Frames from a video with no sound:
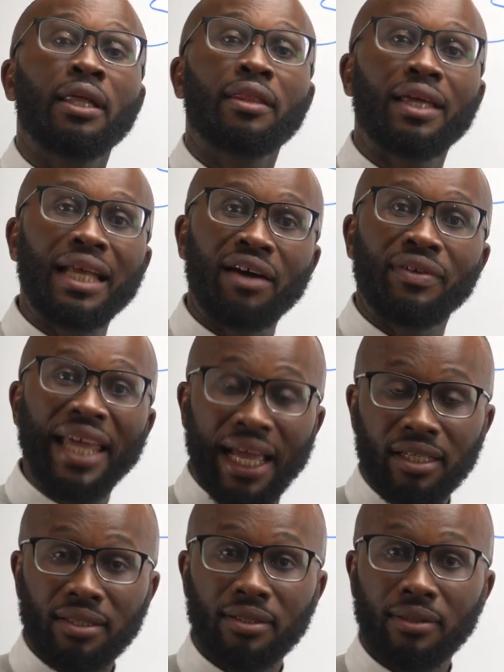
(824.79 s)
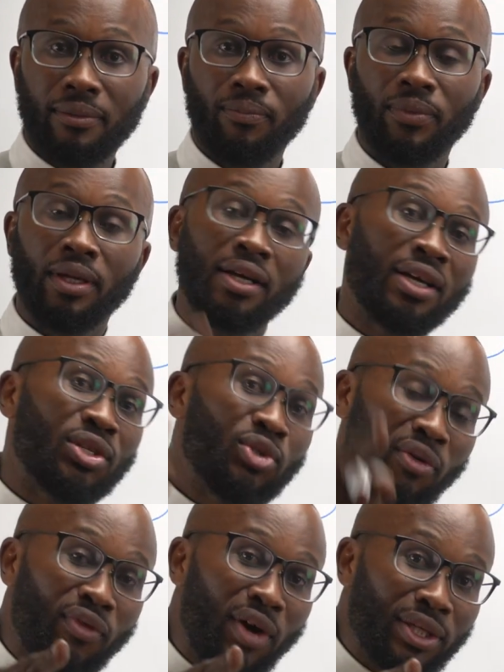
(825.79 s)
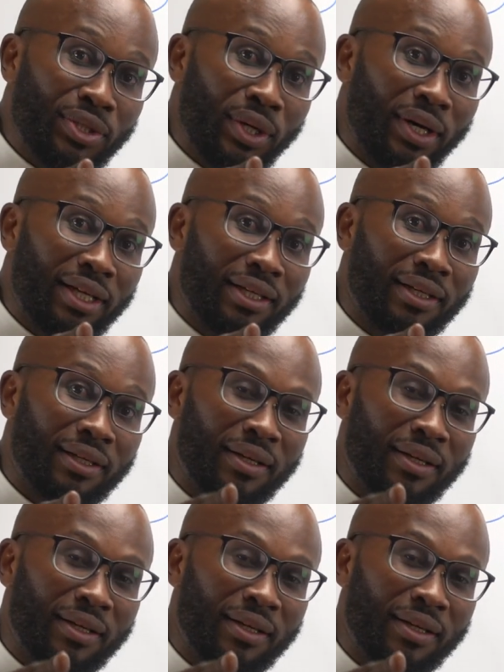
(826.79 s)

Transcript: that have an x. So far, so good?